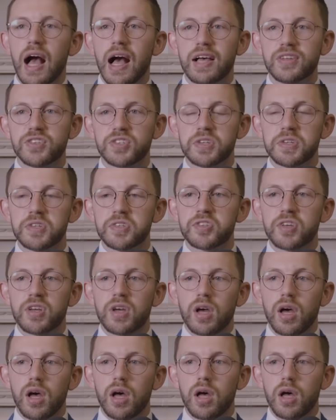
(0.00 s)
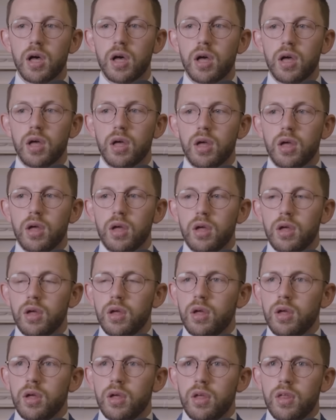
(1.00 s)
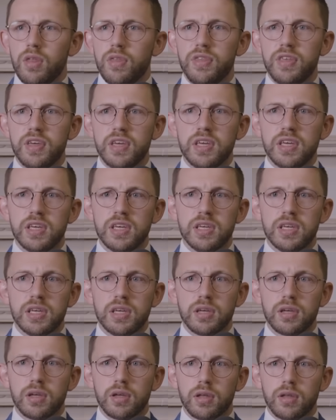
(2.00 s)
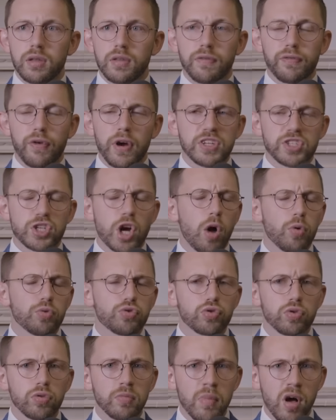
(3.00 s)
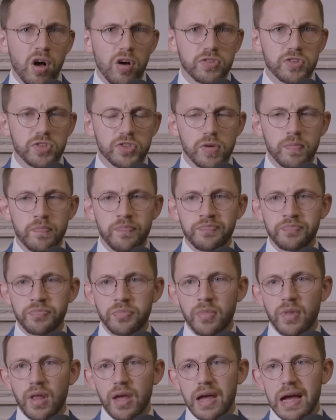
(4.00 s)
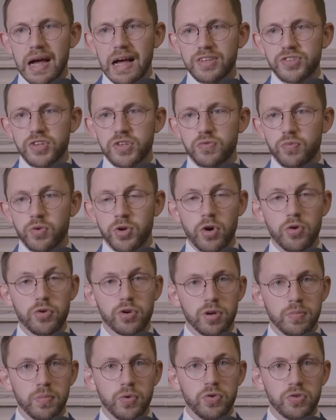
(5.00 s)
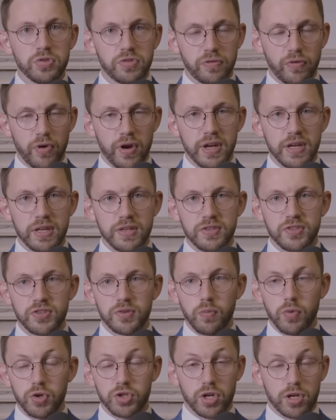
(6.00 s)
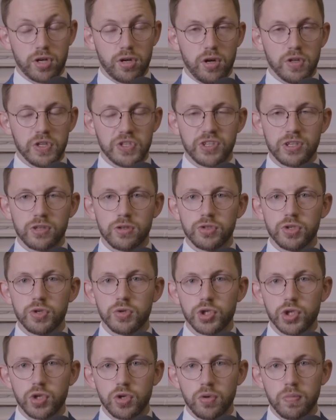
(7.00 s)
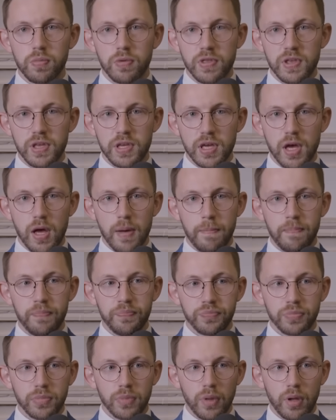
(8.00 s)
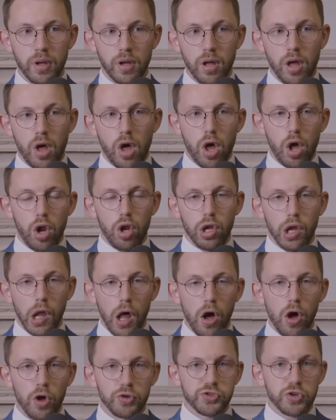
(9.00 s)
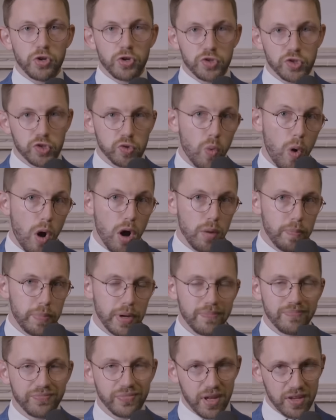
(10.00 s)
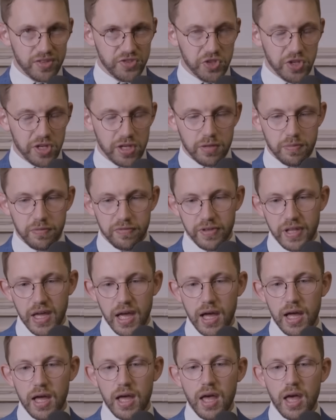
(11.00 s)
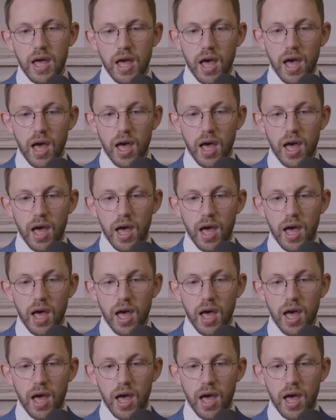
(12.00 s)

as is the phrase cultural Marxism, as is Renaud Camus' phrase, which I can't say on YouTube, the large swap, synonym for that,